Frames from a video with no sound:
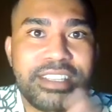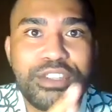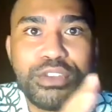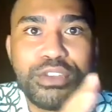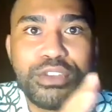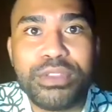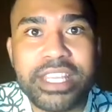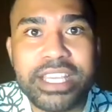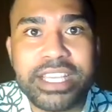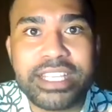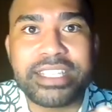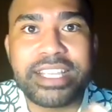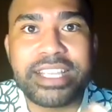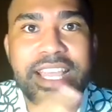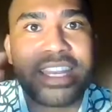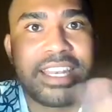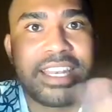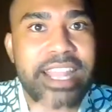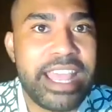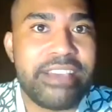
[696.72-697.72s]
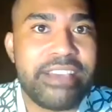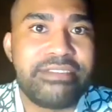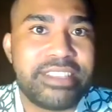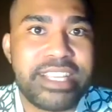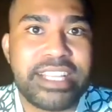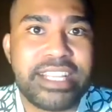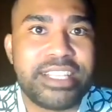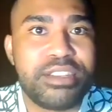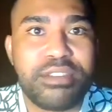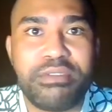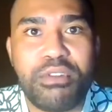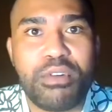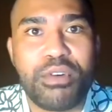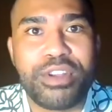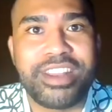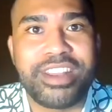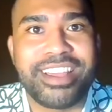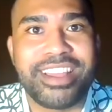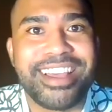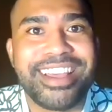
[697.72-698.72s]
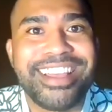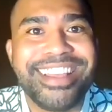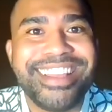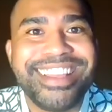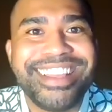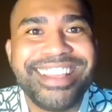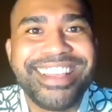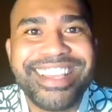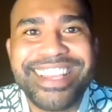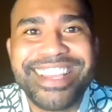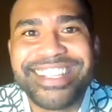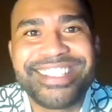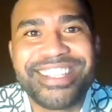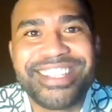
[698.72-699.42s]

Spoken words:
do this and have sense of order. It's